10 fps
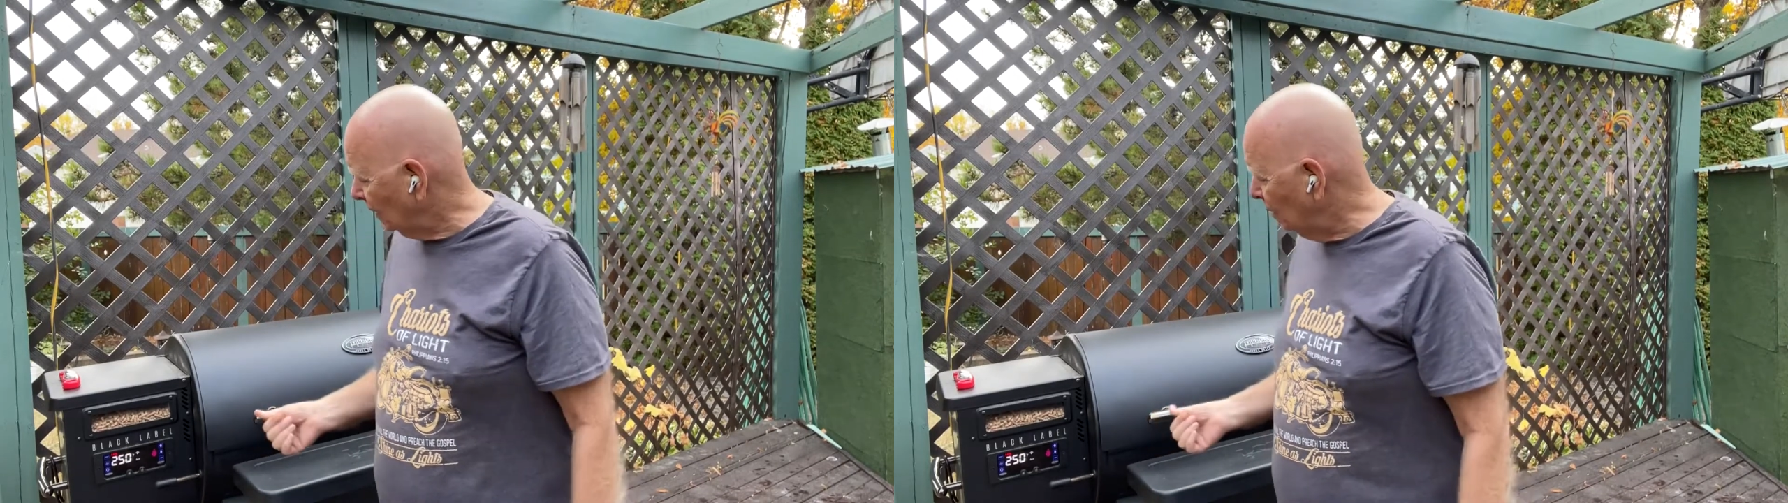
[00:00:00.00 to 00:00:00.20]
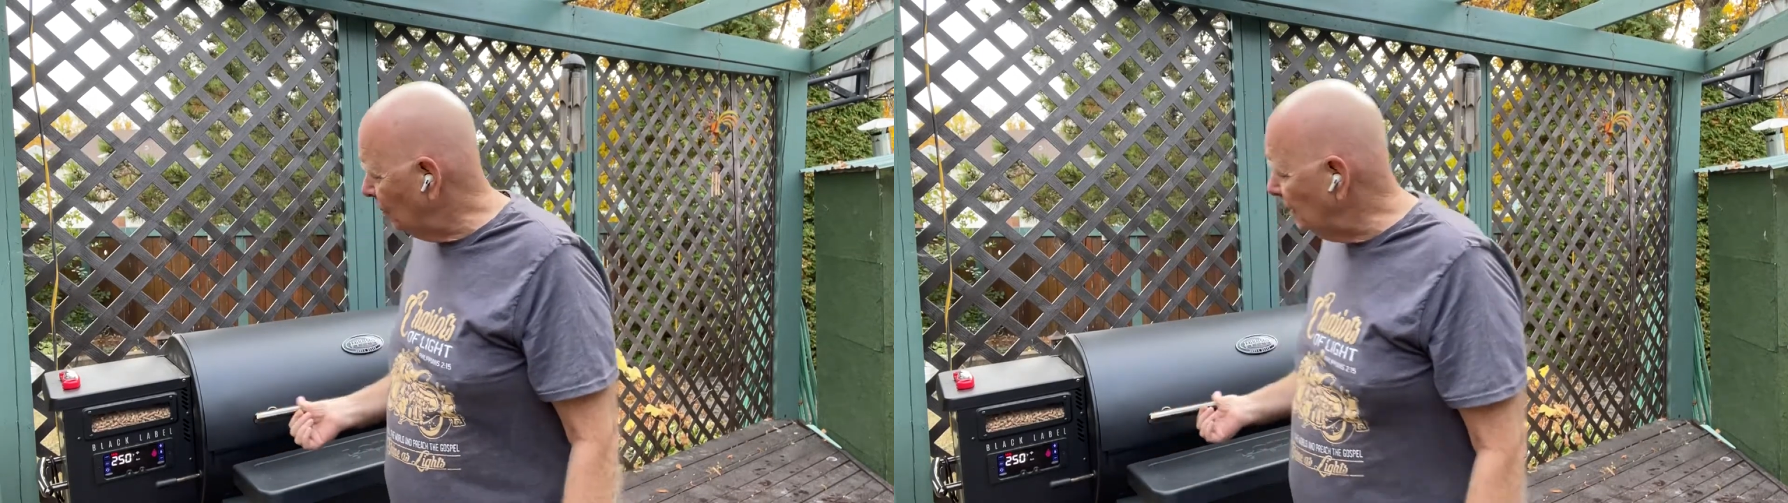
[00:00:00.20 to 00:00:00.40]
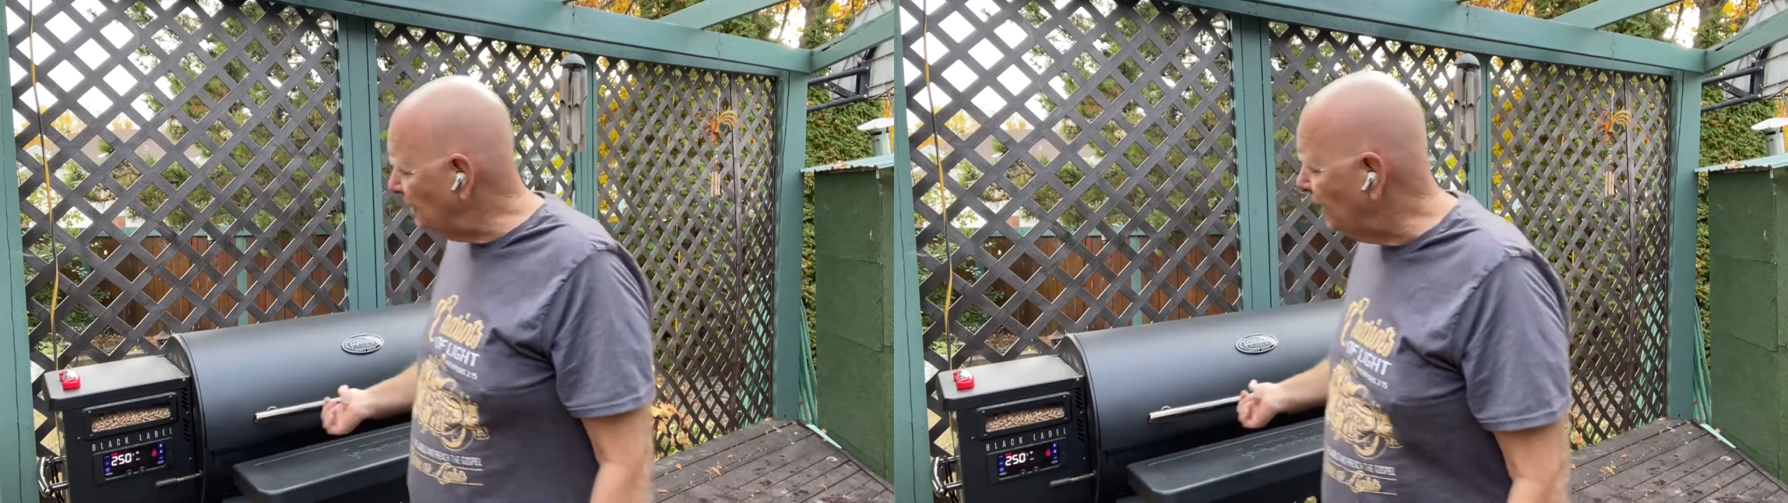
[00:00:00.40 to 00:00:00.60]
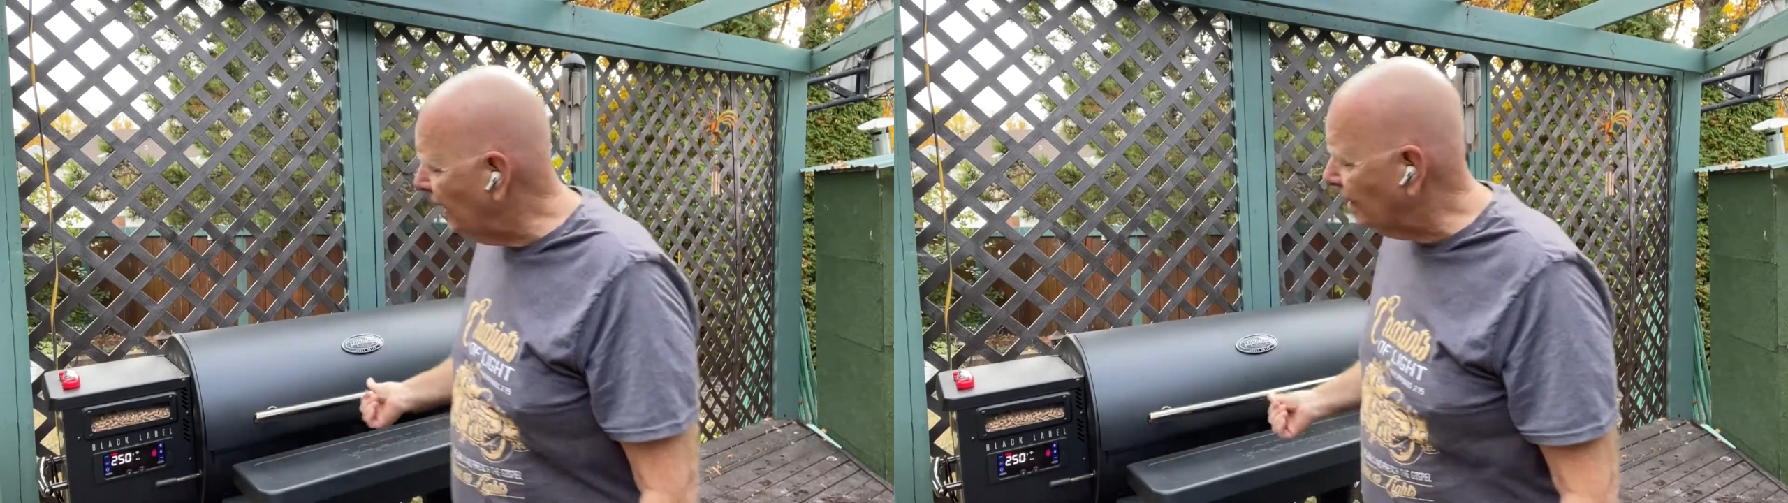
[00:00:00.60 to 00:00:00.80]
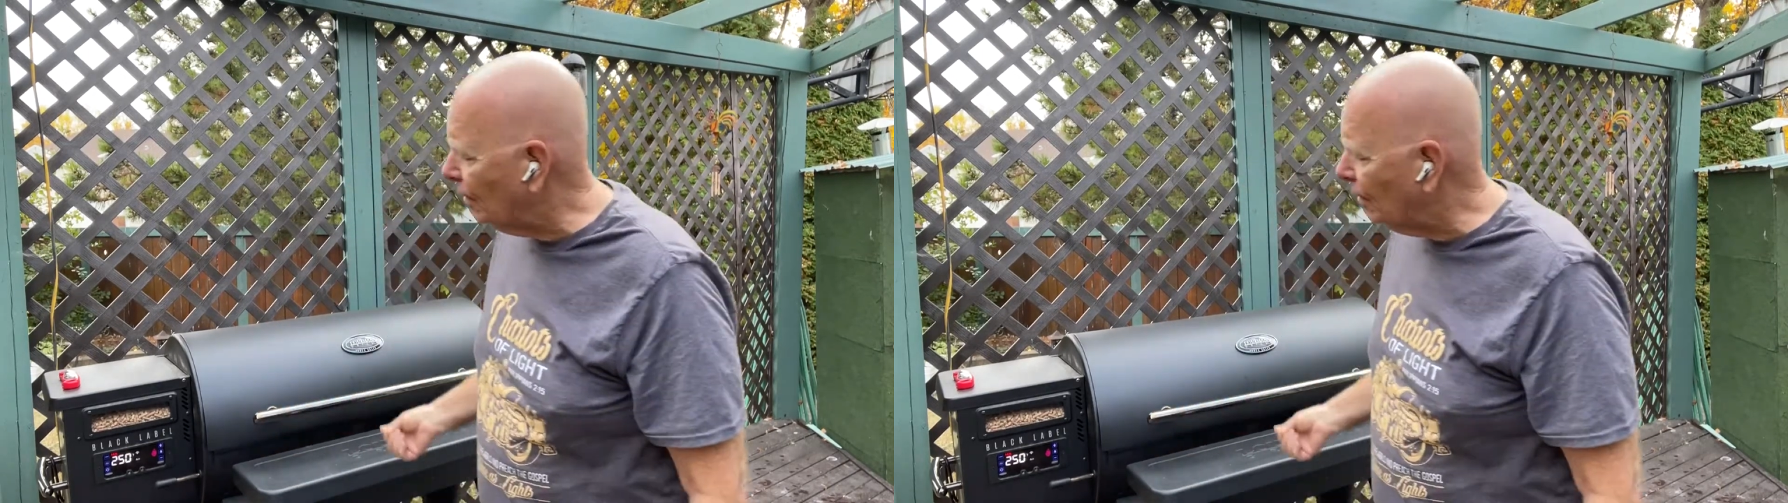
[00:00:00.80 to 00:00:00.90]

Louisiana